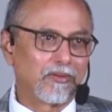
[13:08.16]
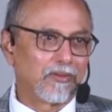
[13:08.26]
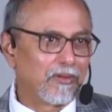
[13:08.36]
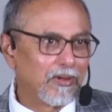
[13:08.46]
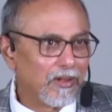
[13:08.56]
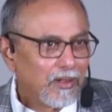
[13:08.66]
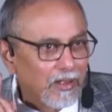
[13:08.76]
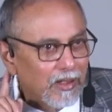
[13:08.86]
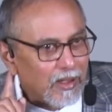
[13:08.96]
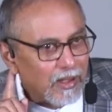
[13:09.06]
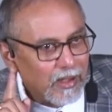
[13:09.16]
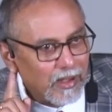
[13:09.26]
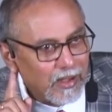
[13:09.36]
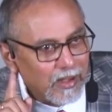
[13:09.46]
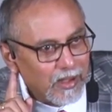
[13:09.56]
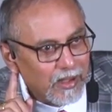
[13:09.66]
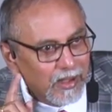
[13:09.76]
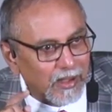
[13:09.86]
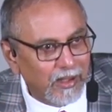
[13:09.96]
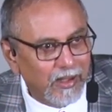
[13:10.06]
(silence)